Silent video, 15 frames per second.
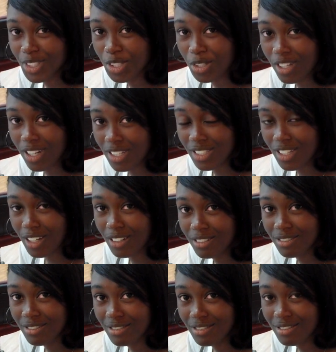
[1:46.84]
Two years ago.
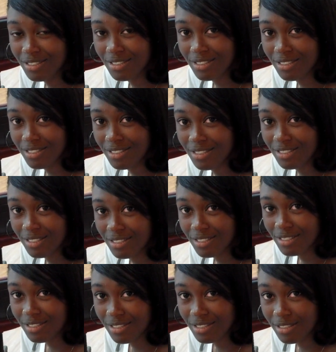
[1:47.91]

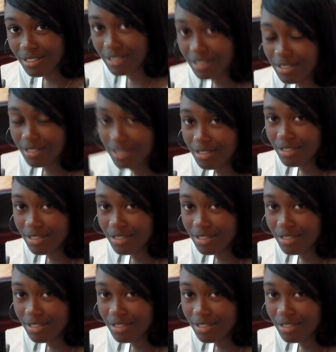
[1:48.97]
Two years ago.